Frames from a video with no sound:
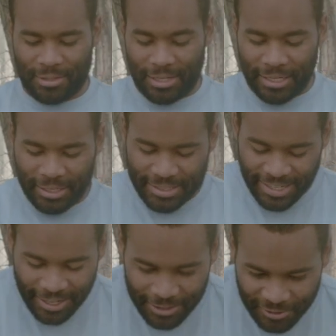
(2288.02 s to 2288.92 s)
I
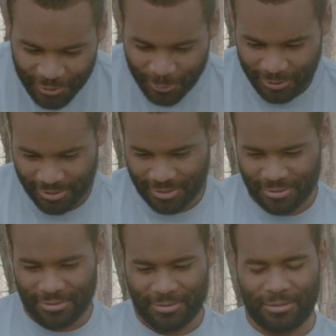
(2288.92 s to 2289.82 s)
attend to it.
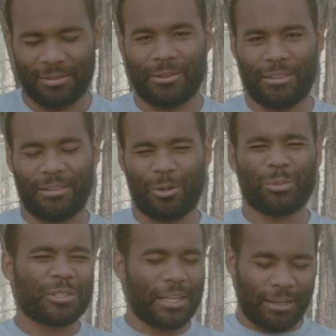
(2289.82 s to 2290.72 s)

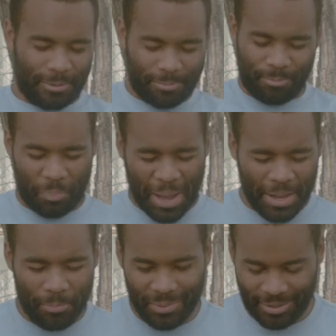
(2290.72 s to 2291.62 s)
Almost like a
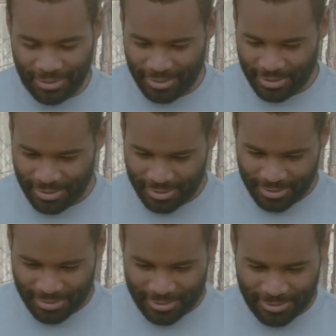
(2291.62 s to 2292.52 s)
baby,
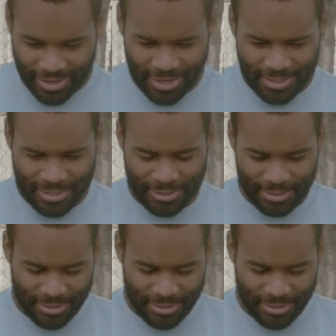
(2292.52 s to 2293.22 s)
right?